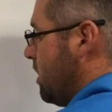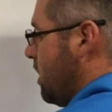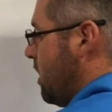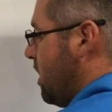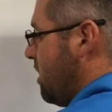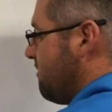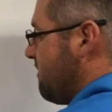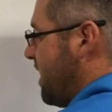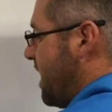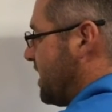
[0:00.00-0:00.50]

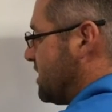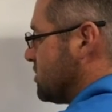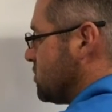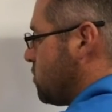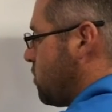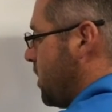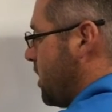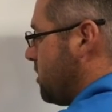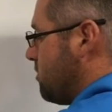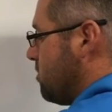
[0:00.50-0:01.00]
of x
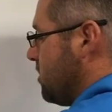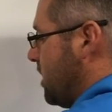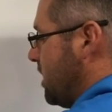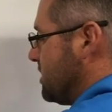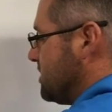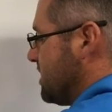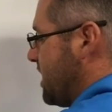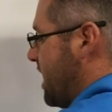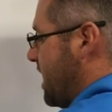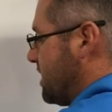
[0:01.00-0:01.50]
squared
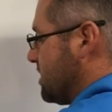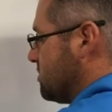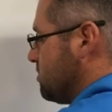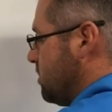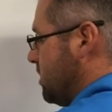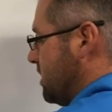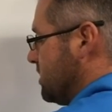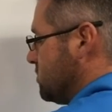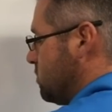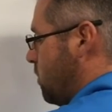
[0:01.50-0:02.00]
plus x
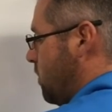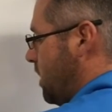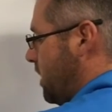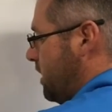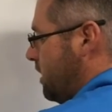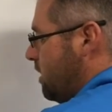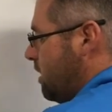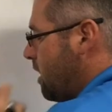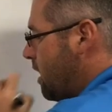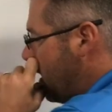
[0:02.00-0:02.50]
plus
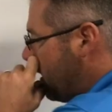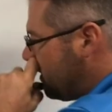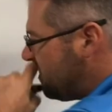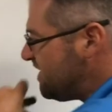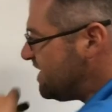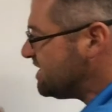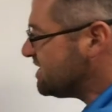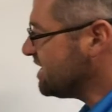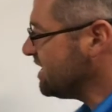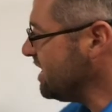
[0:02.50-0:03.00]
1.
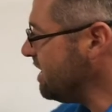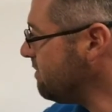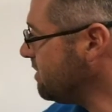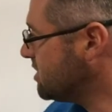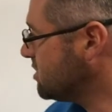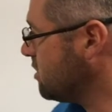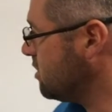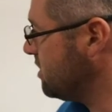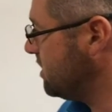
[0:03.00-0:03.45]
These limits